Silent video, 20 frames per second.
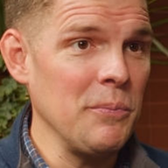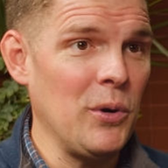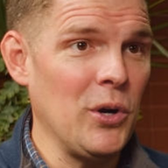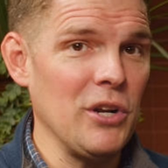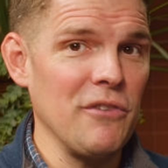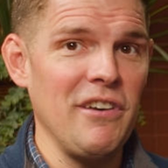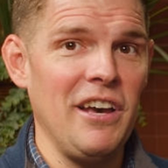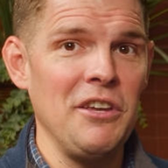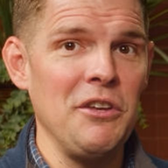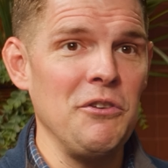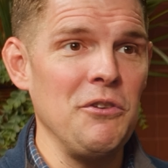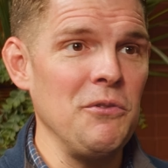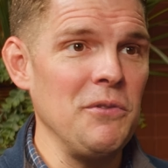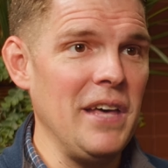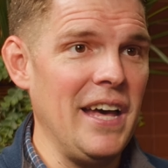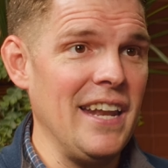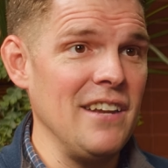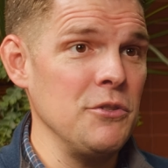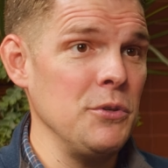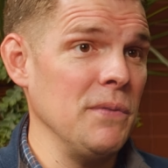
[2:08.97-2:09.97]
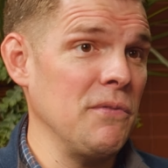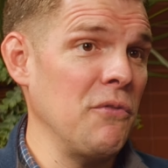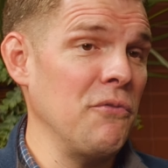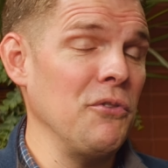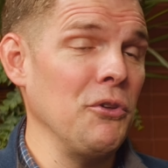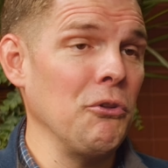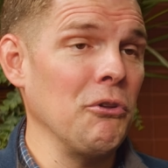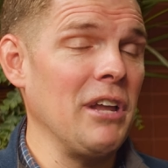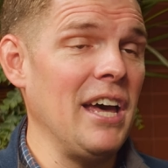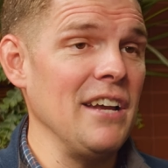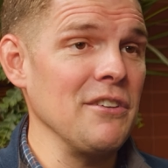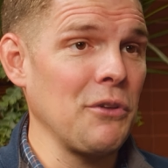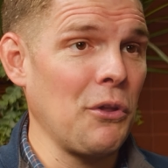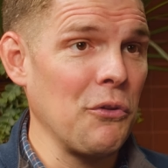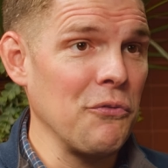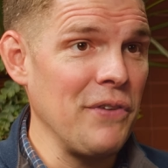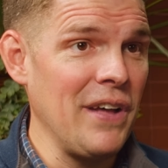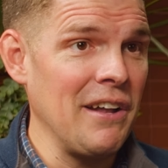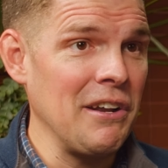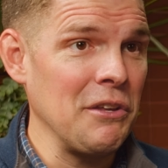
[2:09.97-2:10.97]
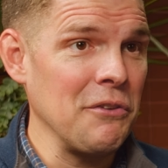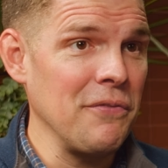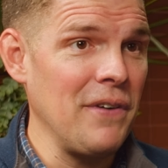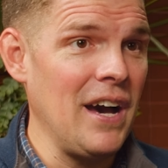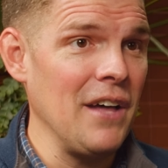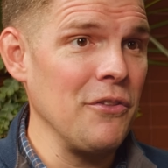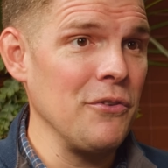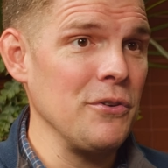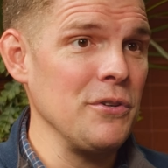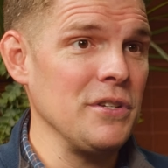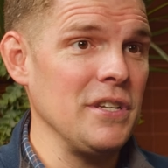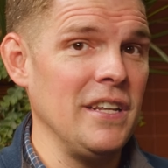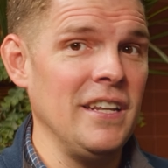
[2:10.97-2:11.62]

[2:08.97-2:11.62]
Part of how you do that is you have to villainize all the founding fathers.